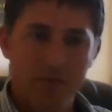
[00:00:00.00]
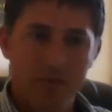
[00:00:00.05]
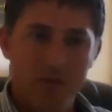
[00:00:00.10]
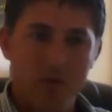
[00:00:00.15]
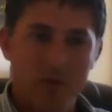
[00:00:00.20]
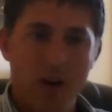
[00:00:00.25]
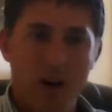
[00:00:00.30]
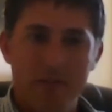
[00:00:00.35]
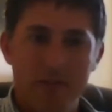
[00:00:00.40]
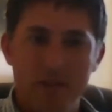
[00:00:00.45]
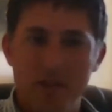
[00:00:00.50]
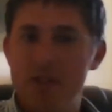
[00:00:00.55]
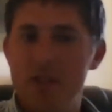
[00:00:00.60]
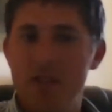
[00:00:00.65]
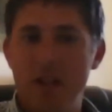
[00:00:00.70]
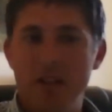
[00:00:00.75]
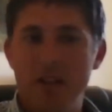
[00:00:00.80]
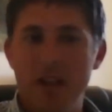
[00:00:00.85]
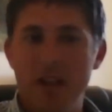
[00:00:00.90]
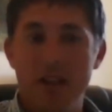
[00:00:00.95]
driver's
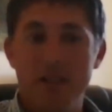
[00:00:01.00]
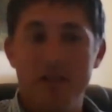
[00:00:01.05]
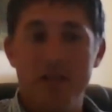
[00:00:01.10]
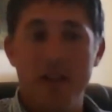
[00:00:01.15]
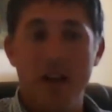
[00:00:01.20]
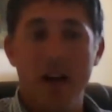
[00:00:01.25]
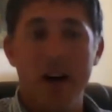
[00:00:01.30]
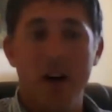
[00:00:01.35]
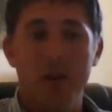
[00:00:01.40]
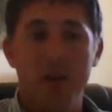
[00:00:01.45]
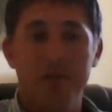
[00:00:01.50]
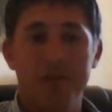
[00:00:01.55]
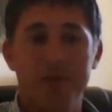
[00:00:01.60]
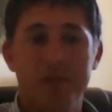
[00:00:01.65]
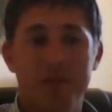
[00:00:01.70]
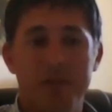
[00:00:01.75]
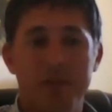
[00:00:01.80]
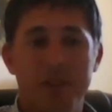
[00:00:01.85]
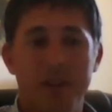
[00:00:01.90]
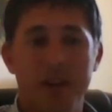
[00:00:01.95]
seat
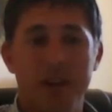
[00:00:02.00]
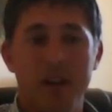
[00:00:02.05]
ourselves